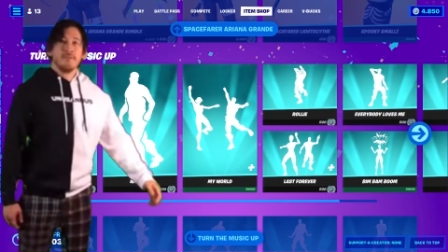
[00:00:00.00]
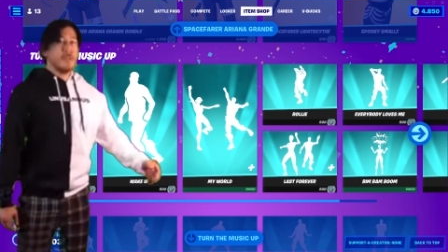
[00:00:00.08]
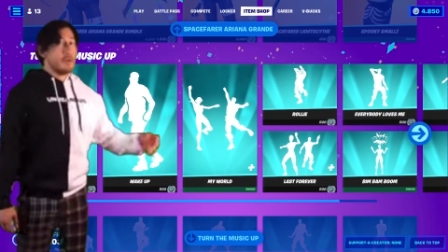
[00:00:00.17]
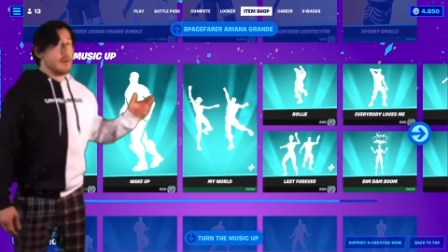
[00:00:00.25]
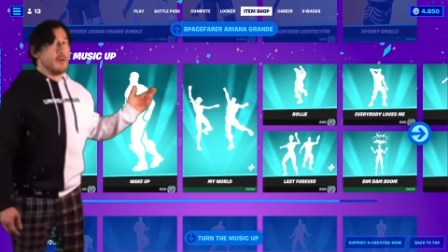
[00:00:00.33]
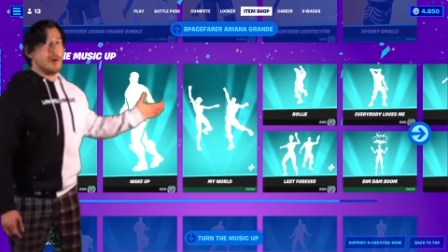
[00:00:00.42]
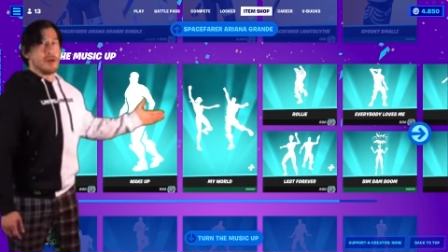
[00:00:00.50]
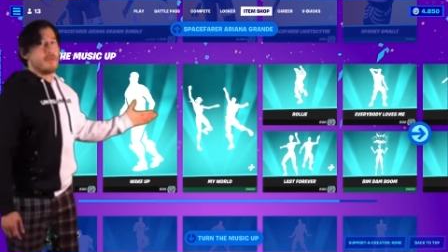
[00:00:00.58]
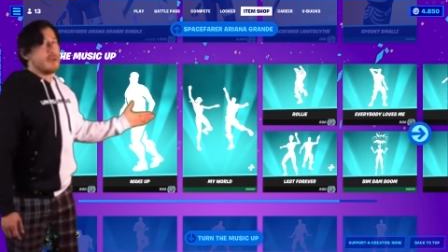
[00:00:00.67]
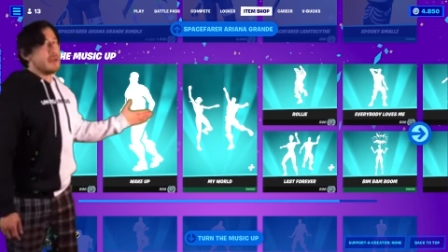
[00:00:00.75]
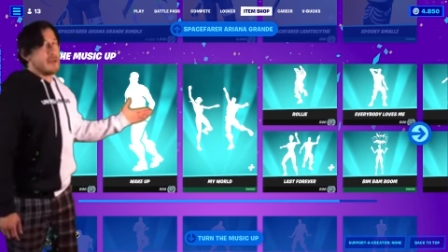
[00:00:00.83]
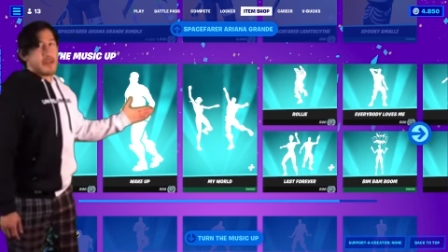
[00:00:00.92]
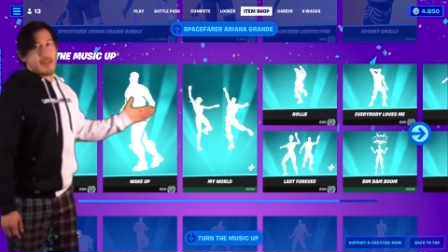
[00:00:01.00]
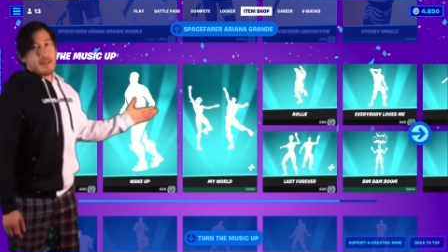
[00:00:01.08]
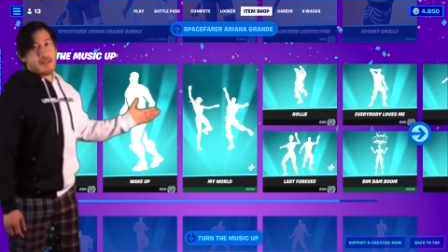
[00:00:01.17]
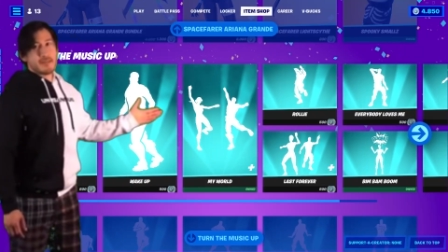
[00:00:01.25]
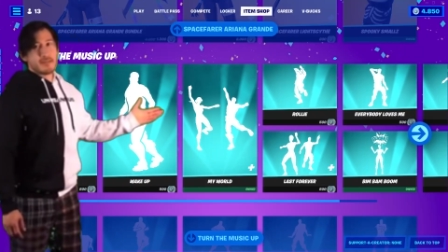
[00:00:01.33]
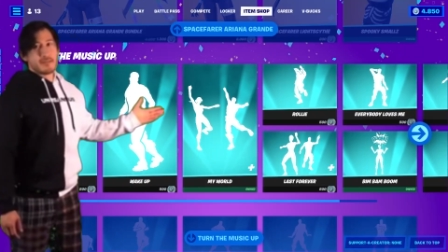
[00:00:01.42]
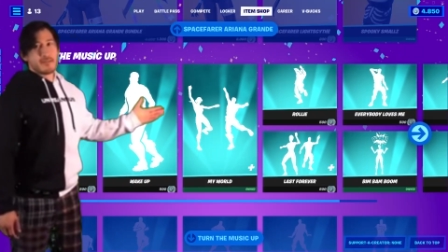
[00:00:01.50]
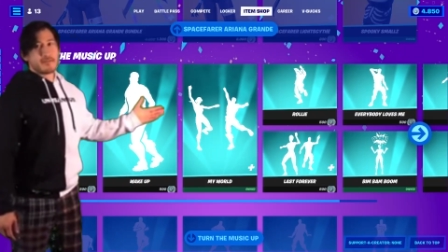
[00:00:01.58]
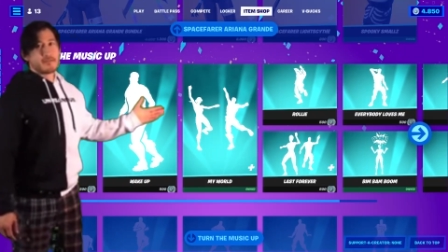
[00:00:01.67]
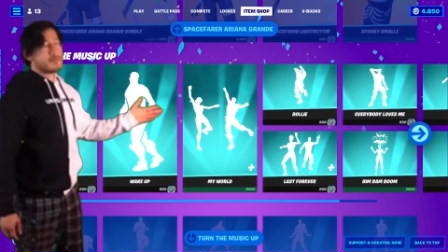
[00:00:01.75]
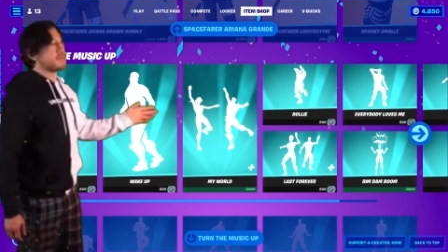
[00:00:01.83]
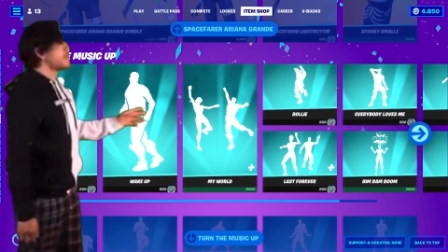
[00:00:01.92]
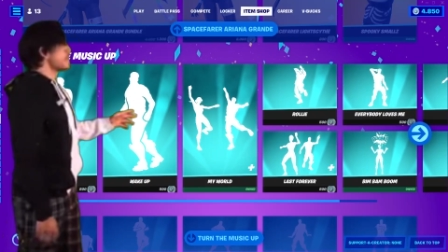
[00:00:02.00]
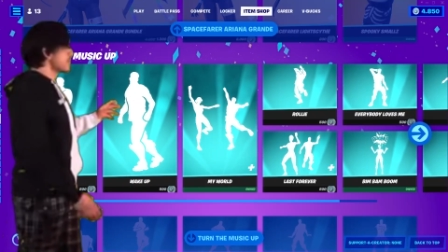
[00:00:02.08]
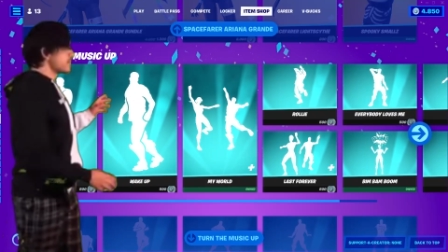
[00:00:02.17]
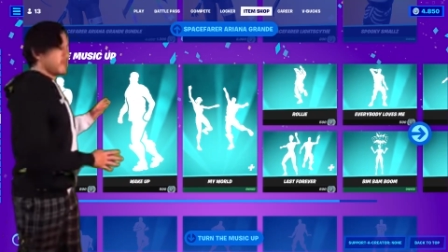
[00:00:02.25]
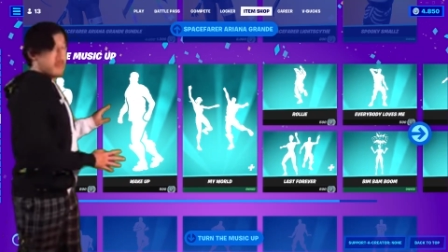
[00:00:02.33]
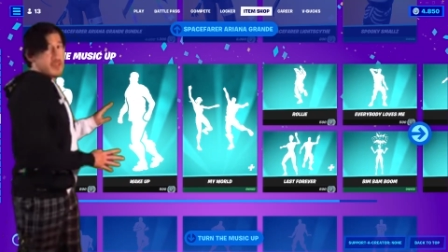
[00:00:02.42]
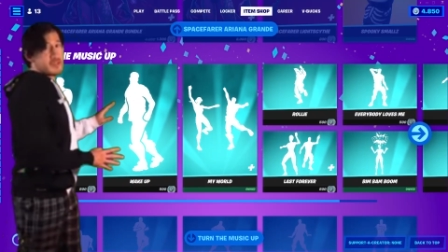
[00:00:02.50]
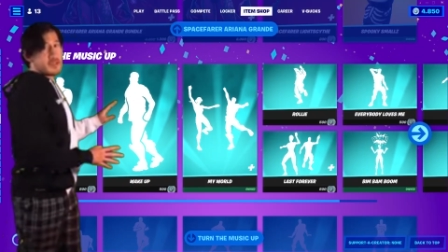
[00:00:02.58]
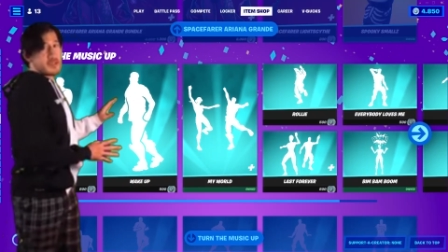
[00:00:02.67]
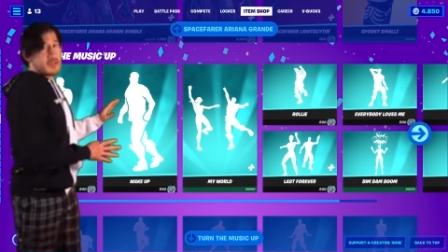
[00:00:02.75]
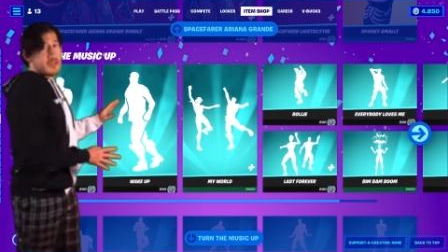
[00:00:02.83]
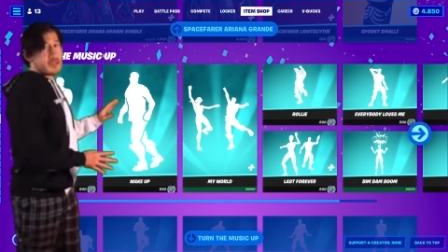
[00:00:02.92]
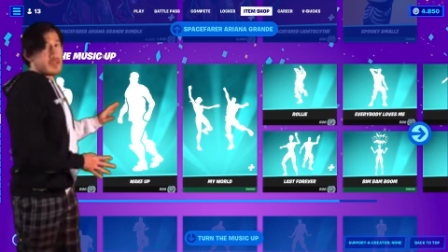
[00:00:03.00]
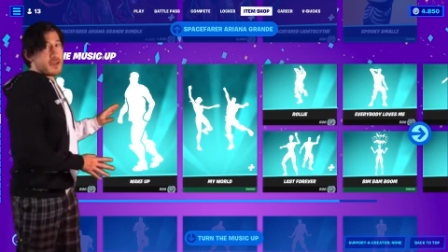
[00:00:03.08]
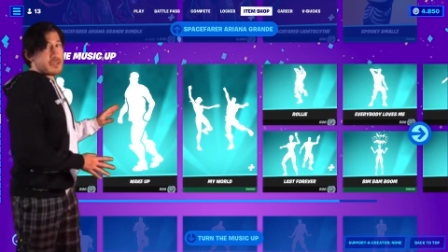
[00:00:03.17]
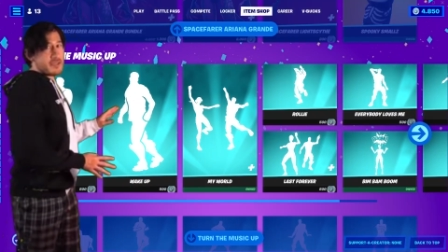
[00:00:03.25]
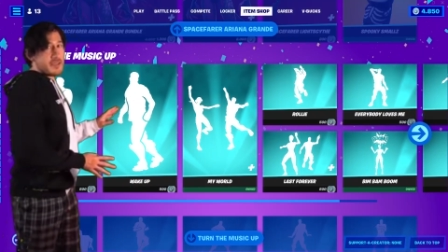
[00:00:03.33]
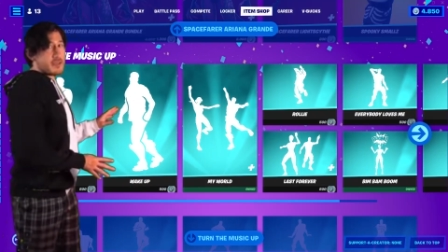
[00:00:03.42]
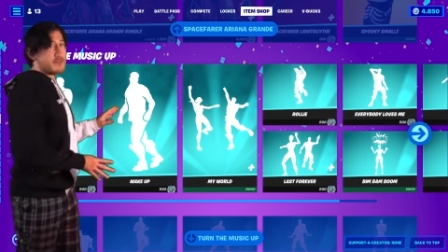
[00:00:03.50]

You don't want to be like this. This is disgusting.